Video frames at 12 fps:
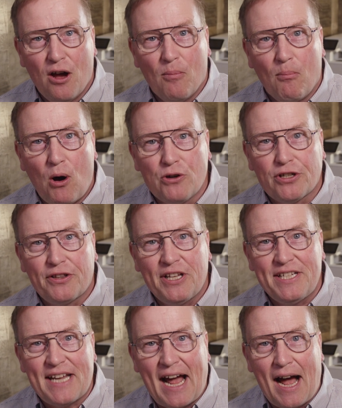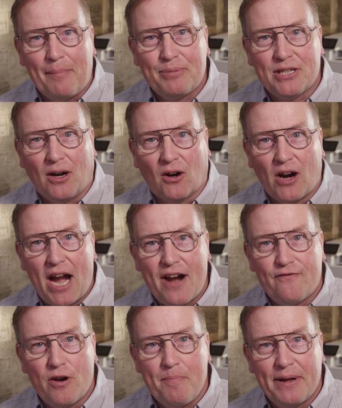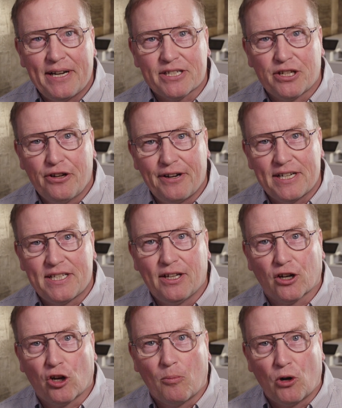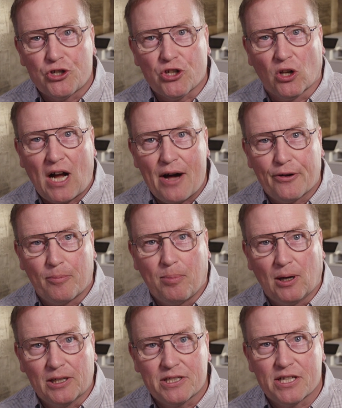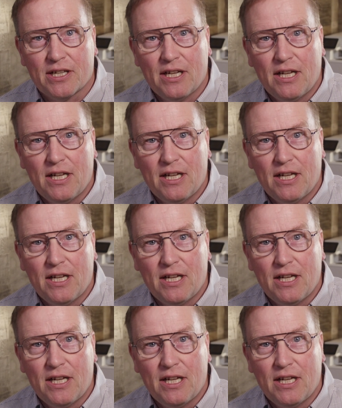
Most of these apps are every bit as good as their commercial counterparts,